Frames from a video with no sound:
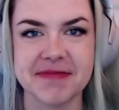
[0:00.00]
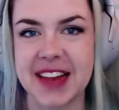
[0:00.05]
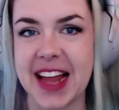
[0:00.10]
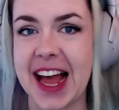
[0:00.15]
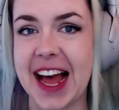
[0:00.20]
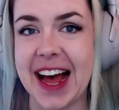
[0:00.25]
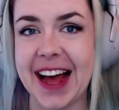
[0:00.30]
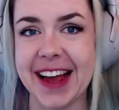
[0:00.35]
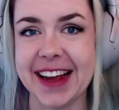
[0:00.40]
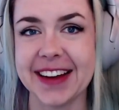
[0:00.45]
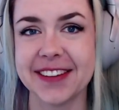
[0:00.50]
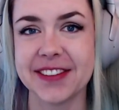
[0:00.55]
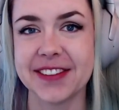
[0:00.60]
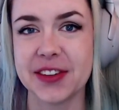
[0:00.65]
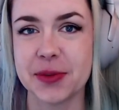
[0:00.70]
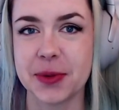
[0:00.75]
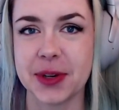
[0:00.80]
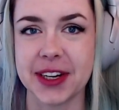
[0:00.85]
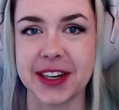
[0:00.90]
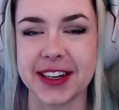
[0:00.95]
Hi
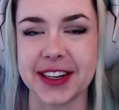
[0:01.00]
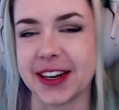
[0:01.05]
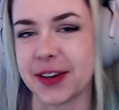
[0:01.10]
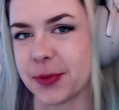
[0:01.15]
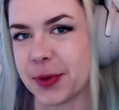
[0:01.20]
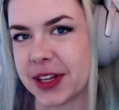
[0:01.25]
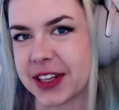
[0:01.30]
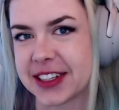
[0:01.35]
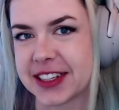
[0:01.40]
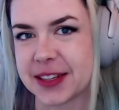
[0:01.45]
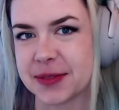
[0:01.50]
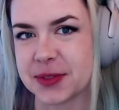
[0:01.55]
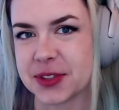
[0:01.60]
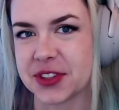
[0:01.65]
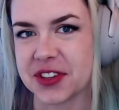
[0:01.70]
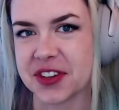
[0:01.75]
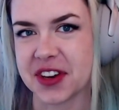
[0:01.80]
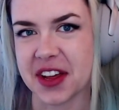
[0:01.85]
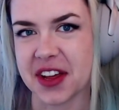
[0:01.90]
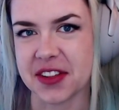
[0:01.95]
everyone and welcome
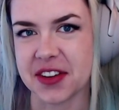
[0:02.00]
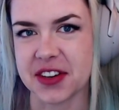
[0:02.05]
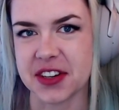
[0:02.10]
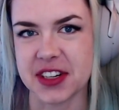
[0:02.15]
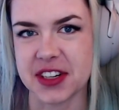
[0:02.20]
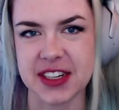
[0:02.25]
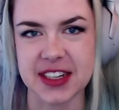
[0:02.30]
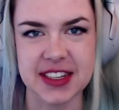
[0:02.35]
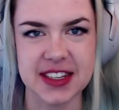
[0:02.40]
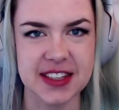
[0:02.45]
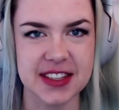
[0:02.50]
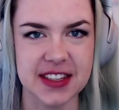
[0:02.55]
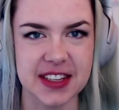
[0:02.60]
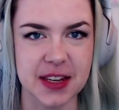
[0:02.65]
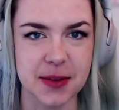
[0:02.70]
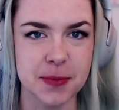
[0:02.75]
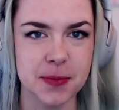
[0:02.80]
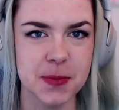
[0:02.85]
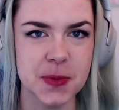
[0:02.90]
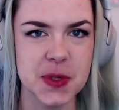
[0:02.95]
to another
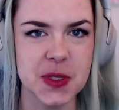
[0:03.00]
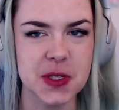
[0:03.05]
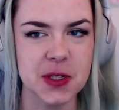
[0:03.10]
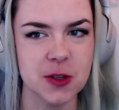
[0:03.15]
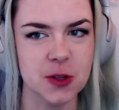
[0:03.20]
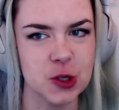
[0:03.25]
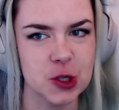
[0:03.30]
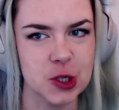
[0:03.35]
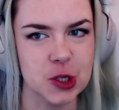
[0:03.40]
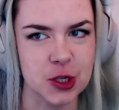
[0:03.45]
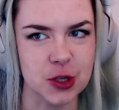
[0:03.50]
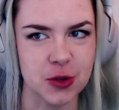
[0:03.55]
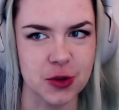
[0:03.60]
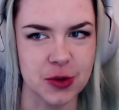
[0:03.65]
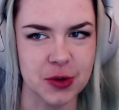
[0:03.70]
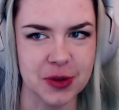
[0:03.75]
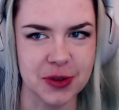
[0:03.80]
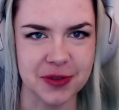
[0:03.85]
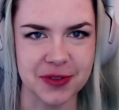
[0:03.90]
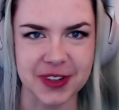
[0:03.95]
Sims
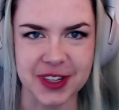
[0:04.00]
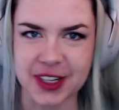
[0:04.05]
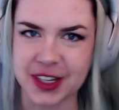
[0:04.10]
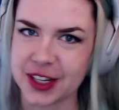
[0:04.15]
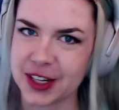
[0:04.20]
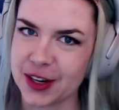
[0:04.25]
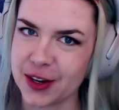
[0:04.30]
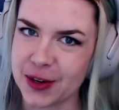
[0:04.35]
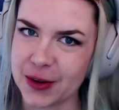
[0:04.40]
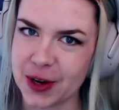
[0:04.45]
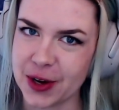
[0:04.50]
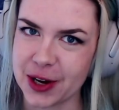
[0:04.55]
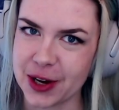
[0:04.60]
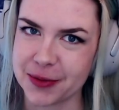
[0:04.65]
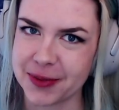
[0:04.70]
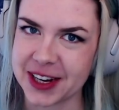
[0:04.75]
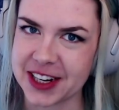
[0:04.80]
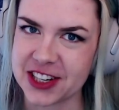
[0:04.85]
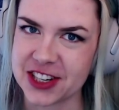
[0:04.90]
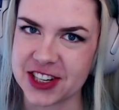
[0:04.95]
2 video
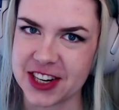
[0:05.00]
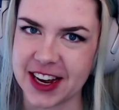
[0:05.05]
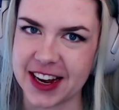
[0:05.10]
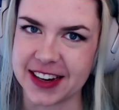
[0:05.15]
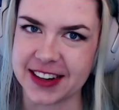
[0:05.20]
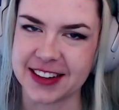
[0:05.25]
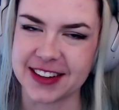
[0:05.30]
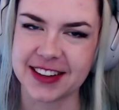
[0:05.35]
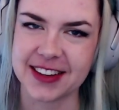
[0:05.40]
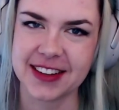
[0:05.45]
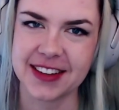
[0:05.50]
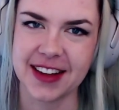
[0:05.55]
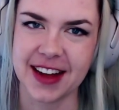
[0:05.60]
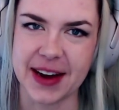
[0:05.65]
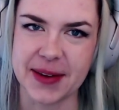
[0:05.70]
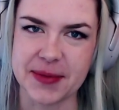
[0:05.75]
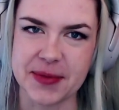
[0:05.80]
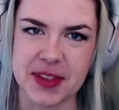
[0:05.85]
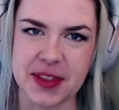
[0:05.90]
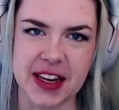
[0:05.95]
on my channel.
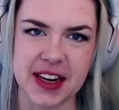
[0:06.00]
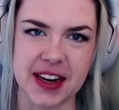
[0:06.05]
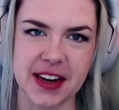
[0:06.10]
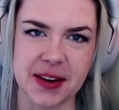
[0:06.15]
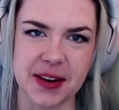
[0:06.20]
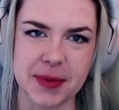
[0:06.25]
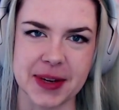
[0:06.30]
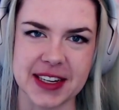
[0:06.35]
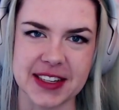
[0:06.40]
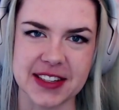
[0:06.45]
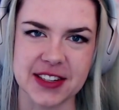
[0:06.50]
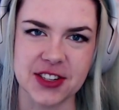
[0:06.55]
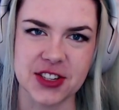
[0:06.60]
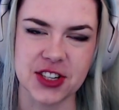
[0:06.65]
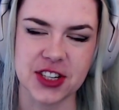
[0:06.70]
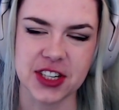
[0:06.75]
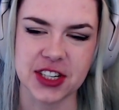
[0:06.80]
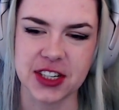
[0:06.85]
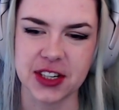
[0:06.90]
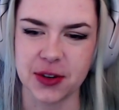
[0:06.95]
I'm the little
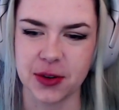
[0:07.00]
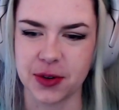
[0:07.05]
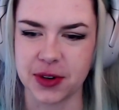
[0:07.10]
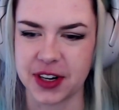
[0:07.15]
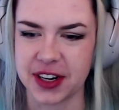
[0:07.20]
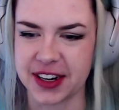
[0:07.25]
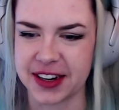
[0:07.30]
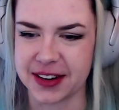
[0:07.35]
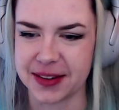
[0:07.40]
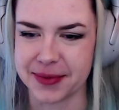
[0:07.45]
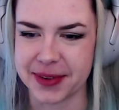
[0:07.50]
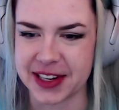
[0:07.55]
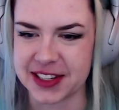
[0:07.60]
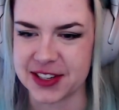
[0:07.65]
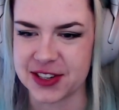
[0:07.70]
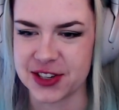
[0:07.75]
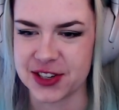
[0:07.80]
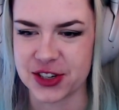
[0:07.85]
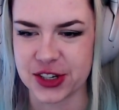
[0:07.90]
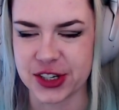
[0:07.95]

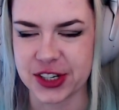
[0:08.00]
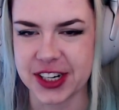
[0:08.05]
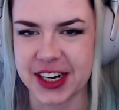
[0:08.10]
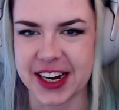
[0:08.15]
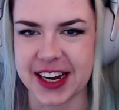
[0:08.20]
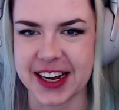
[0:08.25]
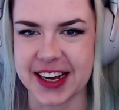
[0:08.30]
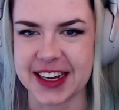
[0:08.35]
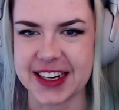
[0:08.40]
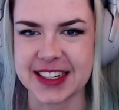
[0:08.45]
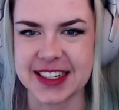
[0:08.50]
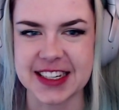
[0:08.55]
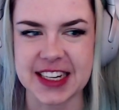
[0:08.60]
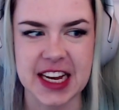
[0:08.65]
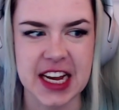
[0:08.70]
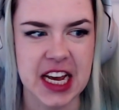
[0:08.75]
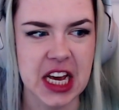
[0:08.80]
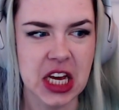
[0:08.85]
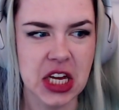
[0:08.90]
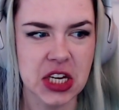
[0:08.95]
messenger and
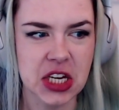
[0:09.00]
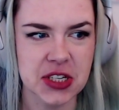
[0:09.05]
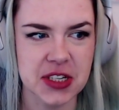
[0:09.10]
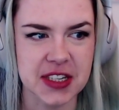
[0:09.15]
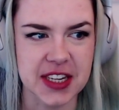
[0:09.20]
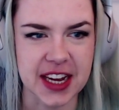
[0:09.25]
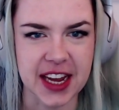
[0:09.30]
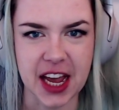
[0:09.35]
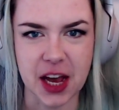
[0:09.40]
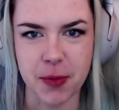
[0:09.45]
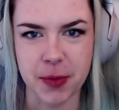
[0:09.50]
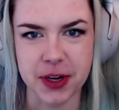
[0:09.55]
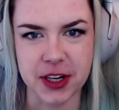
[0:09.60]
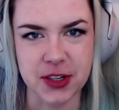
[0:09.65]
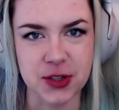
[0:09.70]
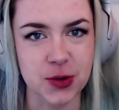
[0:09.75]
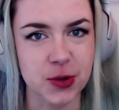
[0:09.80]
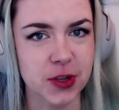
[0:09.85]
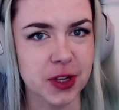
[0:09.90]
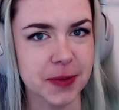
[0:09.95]
today I want
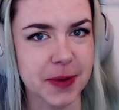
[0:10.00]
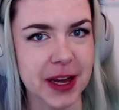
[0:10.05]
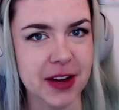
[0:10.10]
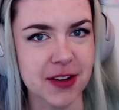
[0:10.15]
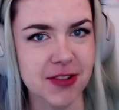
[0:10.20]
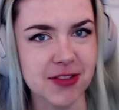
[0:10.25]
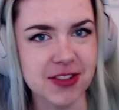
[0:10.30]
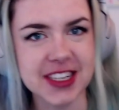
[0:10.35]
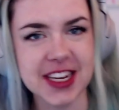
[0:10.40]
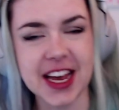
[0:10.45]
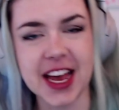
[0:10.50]
to talk about